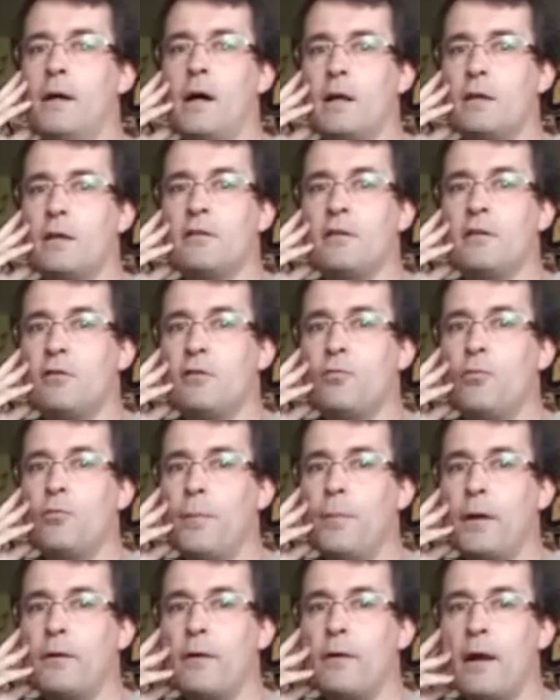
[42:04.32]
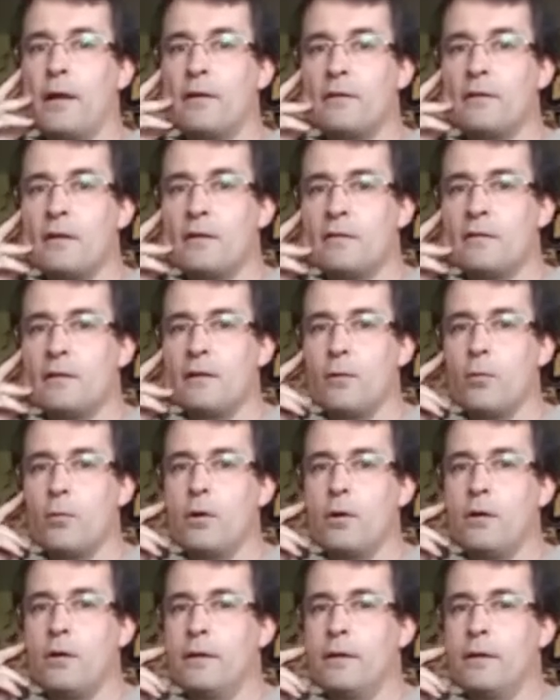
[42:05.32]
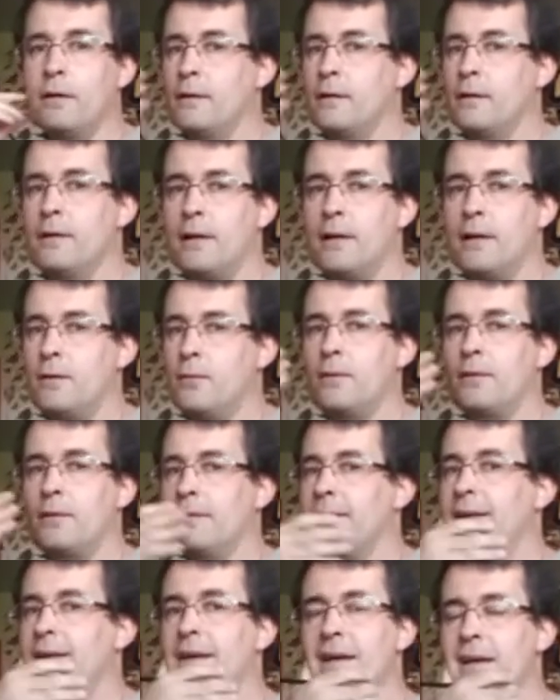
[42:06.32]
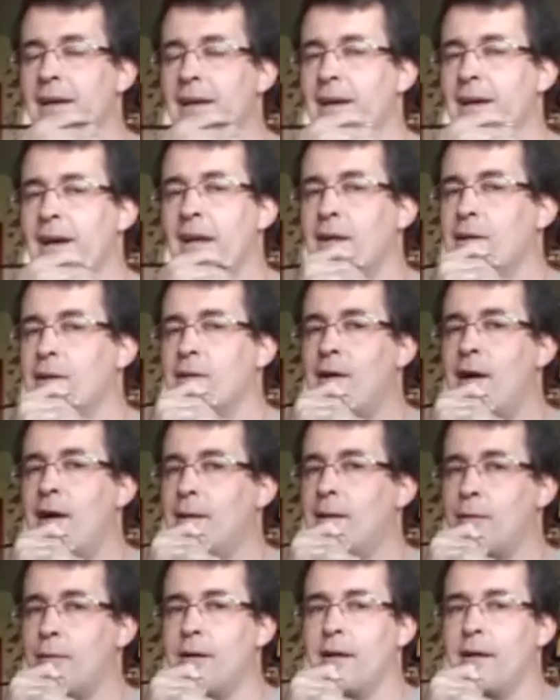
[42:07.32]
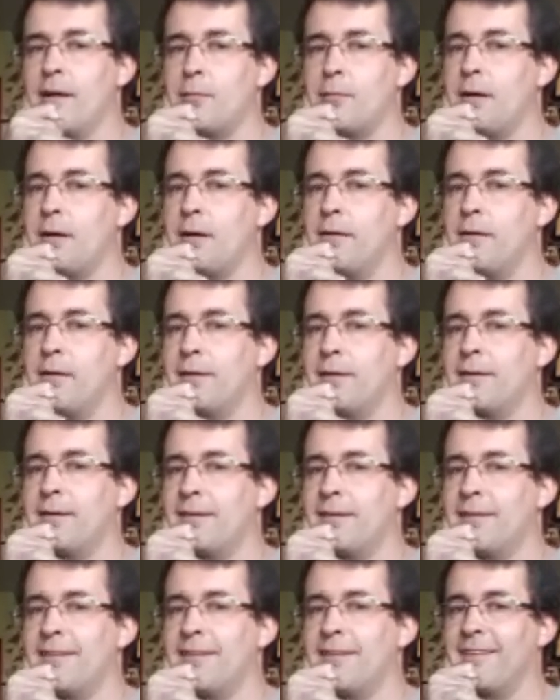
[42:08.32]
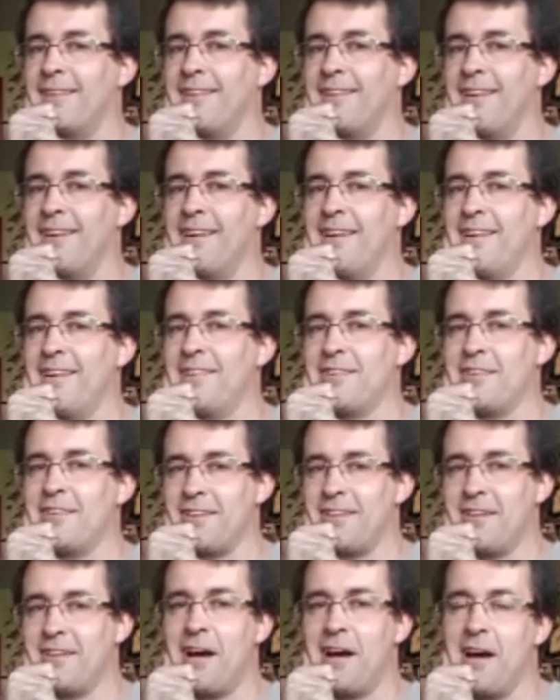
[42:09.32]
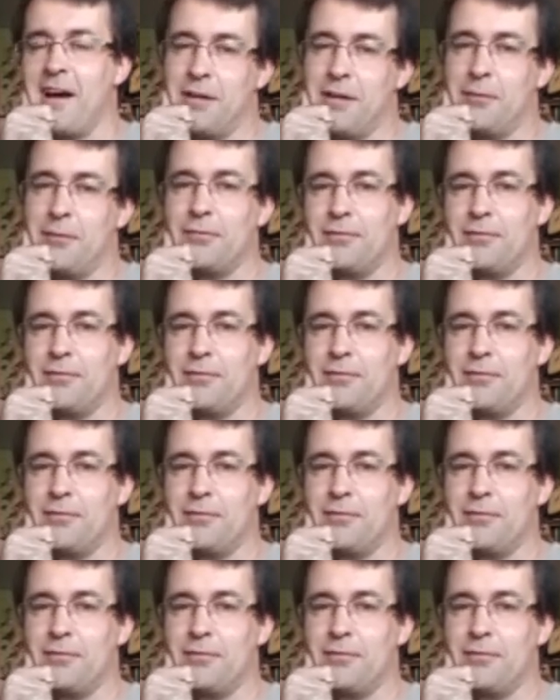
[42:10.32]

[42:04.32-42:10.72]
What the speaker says: such woodpecker exists in the world, and that was an incredible experience. It's a kind of